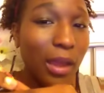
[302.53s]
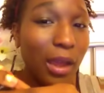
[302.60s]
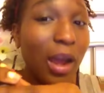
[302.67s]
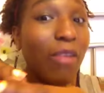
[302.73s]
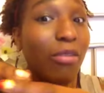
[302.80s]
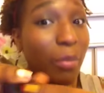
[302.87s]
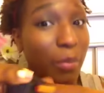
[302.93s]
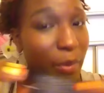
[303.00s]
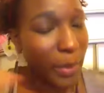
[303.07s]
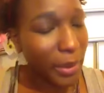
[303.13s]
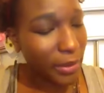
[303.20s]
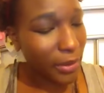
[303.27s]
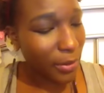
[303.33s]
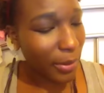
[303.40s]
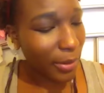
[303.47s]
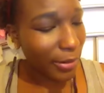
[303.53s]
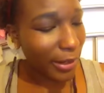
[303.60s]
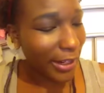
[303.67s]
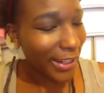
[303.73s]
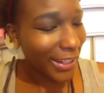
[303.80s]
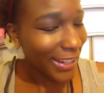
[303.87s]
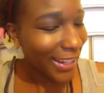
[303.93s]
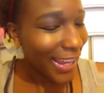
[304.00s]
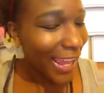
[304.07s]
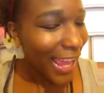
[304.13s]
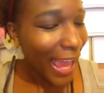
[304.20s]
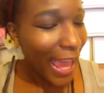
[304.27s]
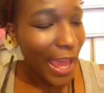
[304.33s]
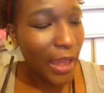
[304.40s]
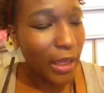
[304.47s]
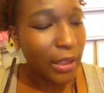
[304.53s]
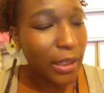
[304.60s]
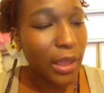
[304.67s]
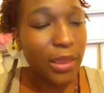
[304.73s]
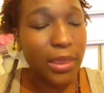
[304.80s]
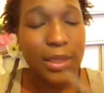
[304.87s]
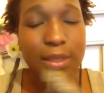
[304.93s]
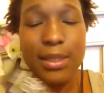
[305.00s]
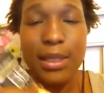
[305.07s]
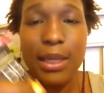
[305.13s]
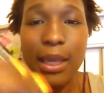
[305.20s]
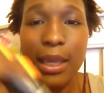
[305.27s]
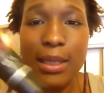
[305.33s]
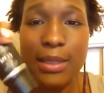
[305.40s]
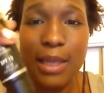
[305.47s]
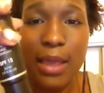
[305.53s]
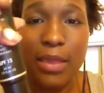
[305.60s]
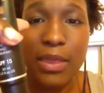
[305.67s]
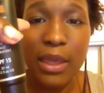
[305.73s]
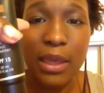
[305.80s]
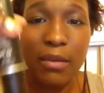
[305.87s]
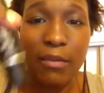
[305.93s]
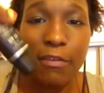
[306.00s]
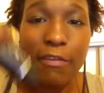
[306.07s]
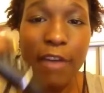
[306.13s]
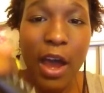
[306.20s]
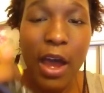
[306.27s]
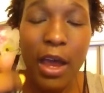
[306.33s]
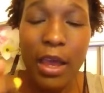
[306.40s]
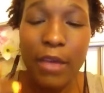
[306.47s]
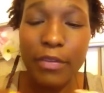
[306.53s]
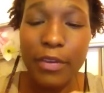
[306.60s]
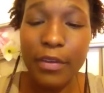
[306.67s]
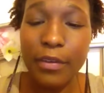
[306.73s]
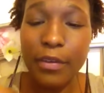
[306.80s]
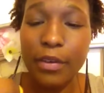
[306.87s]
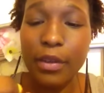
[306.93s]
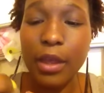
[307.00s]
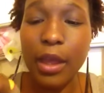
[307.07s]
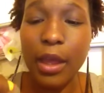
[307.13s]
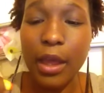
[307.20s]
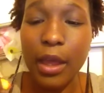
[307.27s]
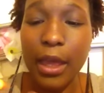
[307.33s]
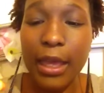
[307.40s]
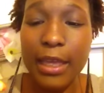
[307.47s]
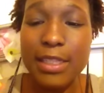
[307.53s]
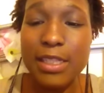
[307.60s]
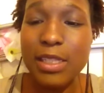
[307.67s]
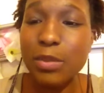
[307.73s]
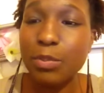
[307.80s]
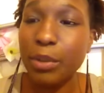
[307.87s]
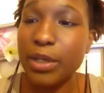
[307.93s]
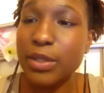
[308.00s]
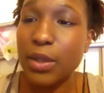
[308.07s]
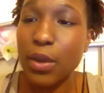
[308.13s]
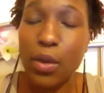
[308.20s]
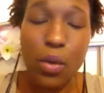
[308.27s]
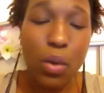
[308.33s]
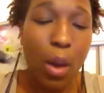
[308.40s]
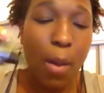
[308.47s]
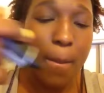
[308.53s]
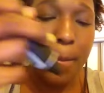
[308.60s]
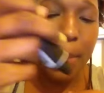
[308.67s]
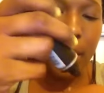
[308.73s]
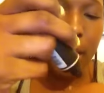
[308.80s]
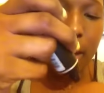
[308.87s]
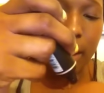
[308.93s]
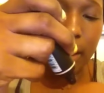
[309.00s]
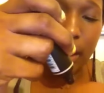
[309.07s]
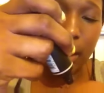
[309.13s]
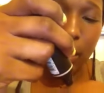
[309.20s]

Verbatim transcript: I'll rub them in, don't worry. And this is the 5 Espresso by